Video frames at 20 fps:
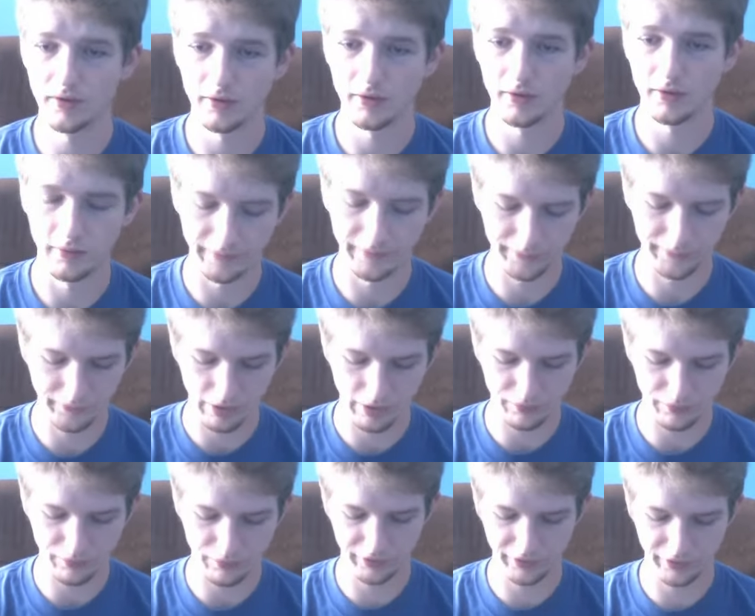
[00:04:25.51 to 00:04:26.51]
I'm
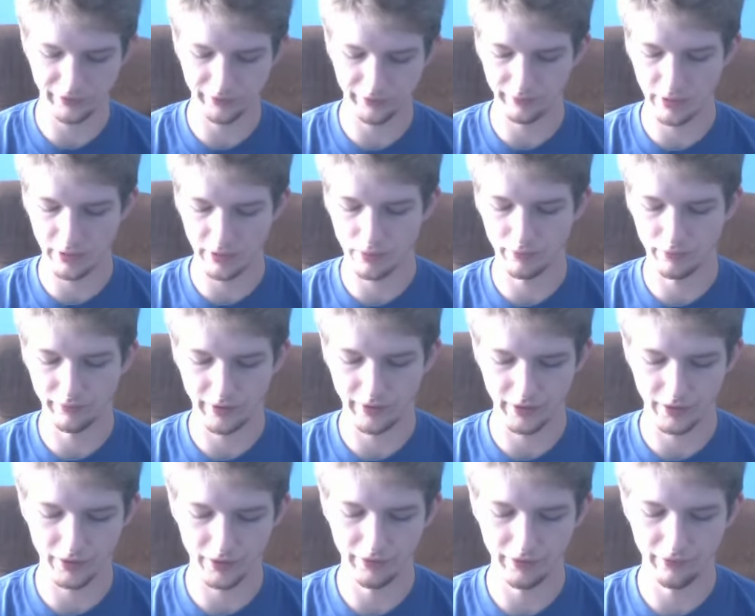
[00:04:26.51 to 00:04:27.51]
wrapping it around
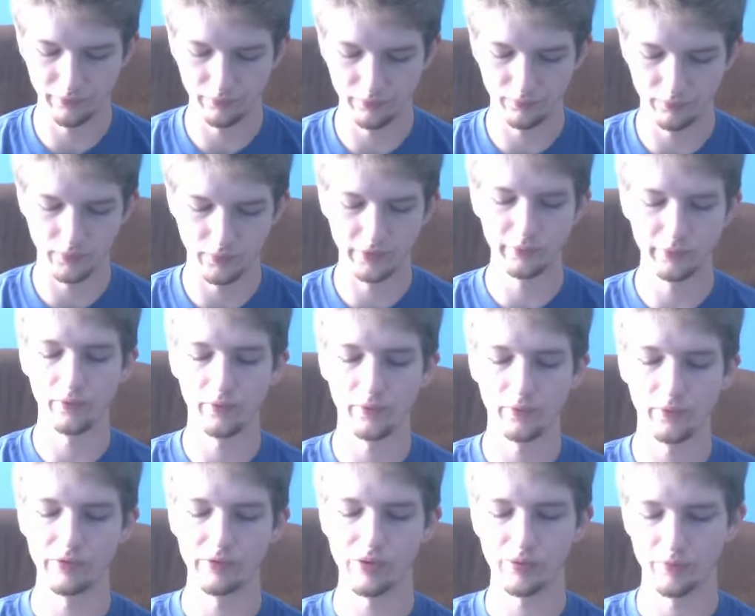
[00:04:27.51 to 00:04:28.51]
a
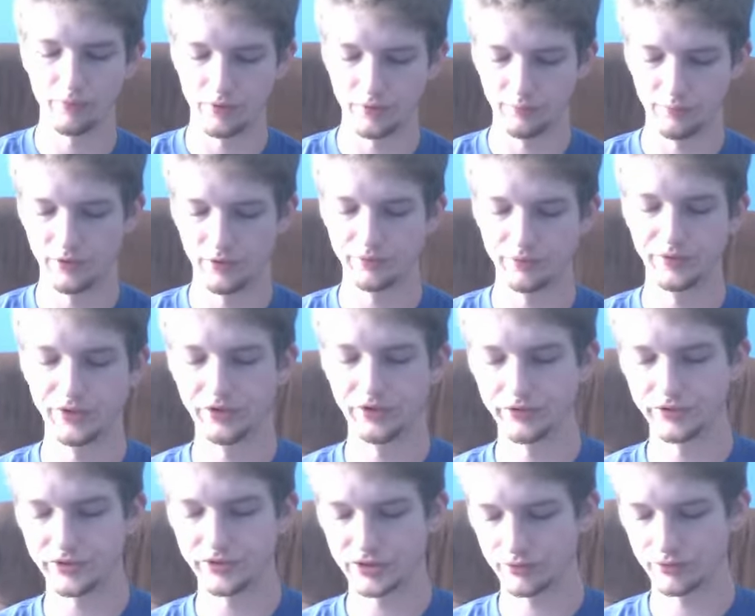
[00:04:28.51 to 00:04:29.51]
1.3
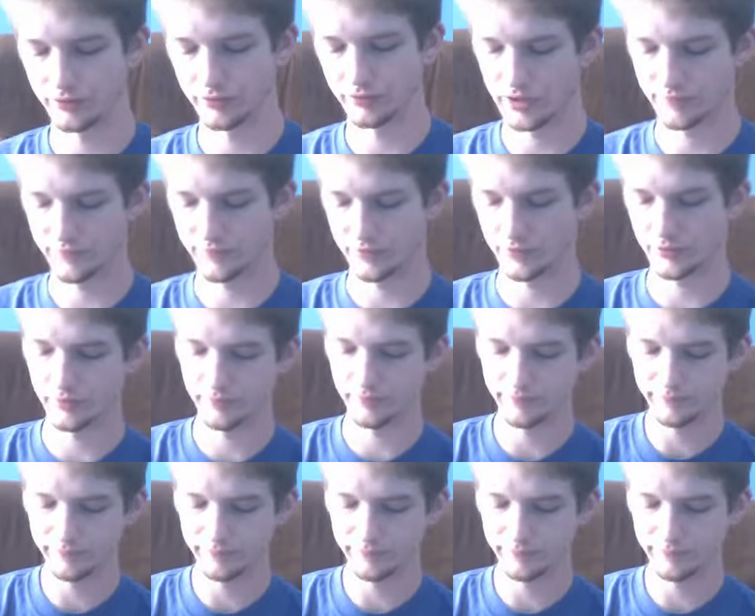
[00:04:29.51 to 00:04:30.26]
millimeter screwdriver.